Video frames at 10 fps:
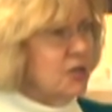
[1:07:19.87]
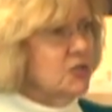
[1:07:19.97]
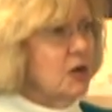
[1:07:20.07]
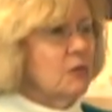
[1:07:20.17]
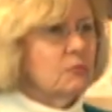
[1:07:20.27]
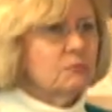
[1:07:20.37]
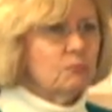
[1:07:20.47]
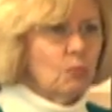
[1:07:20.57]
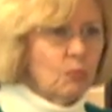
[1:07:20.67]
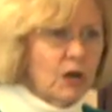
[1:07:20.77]
So
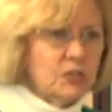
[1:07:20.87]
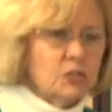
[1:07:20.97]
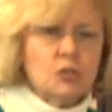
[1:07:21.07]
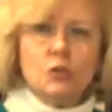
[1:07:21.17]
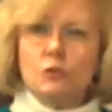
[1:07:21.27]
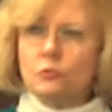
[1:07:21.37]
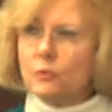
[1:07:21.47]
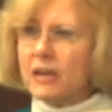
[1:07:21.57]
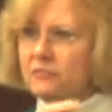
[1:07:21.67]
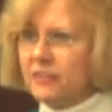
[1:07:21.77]
one to two,
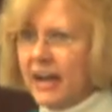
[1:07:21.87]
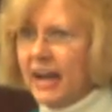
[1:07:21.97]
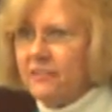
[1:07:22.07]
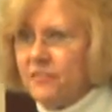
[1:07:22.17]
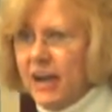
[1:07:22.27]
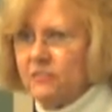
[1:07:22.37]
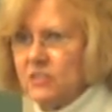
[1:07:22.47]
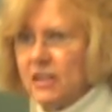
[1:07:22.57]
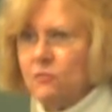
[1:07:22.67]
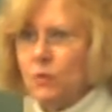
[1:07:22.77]
three to five, five to
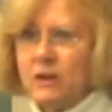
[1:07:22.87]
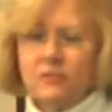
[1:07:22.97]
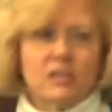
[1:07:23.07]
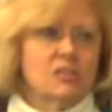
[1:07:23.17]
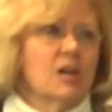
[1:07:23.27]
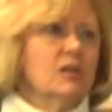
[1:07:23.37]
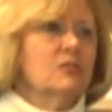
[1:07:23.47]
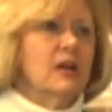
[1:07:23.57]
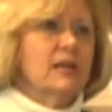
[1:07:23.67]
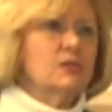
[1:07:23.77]
seven, whatever it is,
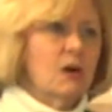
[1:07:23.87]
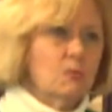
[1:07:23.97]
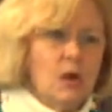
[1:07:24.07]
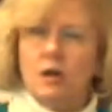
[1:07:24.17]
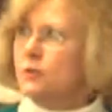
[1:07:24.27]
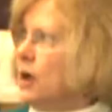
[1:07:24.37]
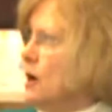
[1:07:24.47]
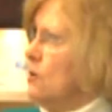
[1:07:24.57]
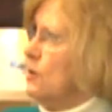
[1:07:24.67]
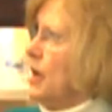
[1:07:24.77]
you got to darn well
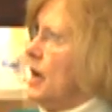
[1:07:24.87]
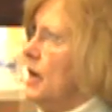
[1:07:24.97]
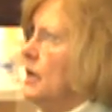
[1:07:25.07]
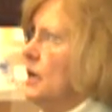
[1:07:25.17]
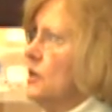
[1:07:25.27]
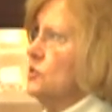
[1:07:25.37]
know, okay?